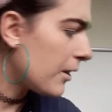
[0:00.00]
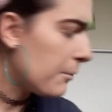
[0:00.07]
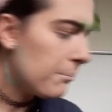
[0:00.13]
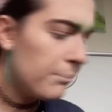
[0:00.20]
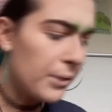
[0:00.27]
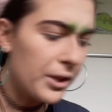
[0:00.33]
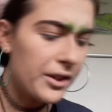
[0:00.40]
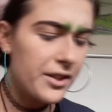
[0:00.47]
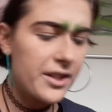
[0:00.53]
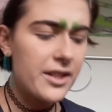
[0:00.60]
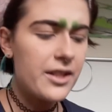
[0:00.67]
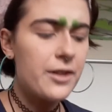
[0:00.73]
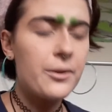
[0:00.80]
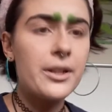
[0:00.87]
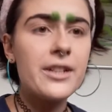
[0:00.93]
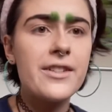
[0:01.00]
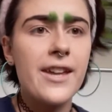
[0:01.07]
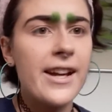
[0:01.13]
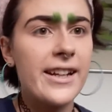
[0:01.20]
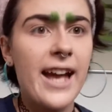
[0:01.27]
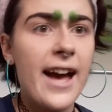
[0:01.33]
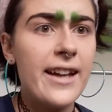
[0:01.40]
But you can
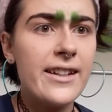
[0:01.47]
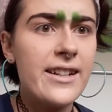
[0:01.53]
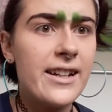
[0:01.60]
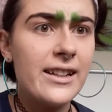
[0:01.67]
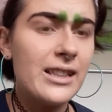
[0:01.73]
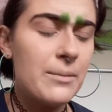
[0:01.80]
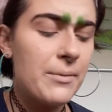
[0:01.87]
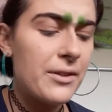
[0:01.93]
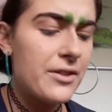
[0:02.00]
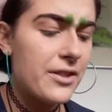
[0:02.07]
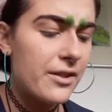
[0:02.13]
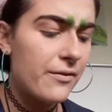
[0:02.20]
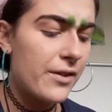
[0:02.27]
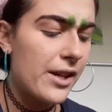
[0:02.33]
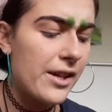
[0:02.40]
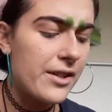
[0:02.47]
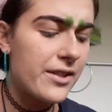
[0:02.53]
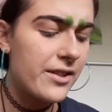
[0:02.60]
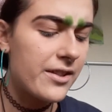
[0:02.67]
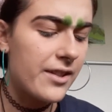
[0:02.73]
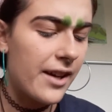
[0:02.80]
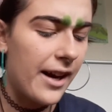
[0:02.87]
take any elements of
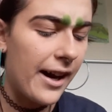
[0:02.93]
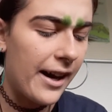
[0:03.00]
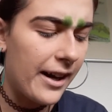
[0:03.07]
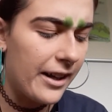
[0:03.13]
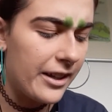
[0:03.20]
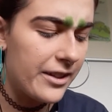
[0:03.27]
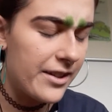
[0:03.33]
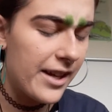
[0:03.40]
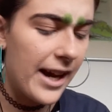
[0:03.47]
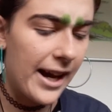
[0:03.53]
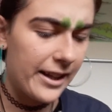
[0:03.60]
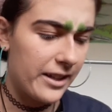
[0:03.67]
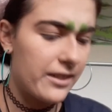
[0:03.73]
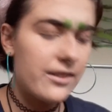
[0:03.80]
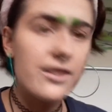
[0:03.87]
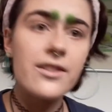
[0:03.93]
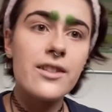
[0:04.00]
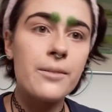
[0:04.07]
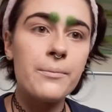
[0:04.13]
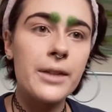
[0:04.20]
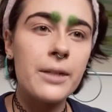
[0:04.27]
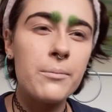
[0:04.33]
this and add it to
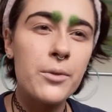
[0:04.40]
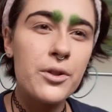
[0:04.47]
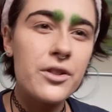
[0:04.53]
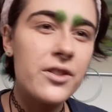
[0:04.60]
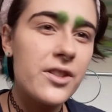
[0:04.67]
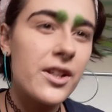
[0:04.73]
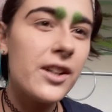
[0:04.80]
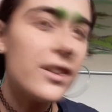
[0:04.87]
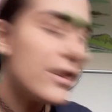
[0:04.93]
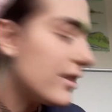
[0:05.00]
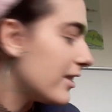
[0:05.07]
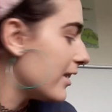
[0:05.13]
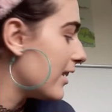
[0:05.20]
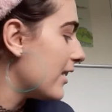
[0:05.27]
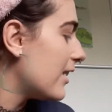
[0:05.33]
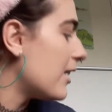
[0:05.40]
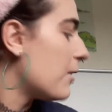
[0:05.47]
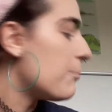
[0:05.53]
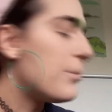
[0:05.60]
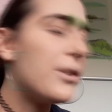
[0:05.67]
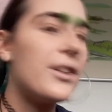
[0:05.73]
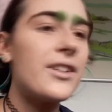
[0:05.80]
something more subtle.
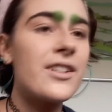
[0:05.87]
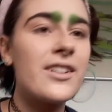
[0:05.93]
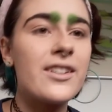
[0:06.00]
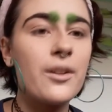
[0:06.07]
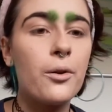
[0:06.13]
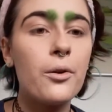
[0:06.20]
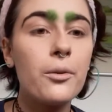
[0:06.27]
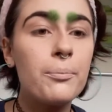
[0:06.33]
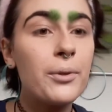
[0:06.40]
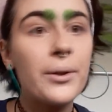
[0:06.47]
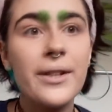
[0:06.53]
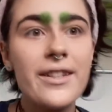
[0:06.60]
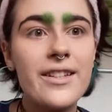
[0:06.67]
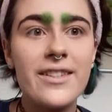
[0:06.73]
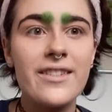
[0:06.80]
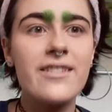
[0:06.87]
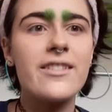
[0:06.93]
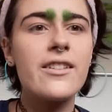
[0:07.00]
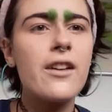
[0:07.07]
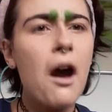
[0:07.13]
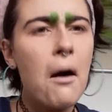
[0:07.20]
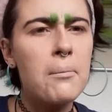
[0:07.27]
But the whole point is it's
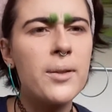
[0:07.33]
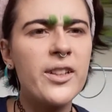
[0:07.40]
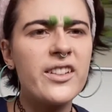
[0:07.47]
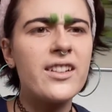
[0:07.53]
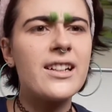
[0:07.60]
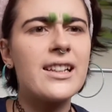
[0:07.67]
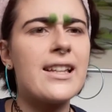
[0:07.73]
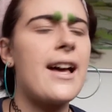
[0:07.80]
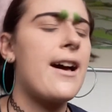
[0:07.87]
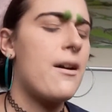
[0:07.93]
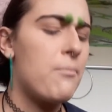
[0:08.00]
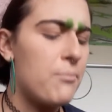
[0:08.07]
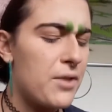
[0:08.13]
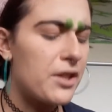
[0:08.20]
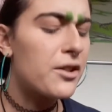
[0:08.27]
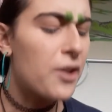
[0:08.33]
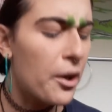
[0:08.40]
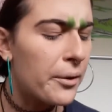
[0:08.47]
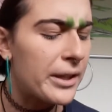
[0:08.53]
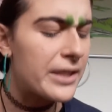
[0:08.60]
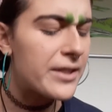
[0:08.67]
Goblin Glam, you know,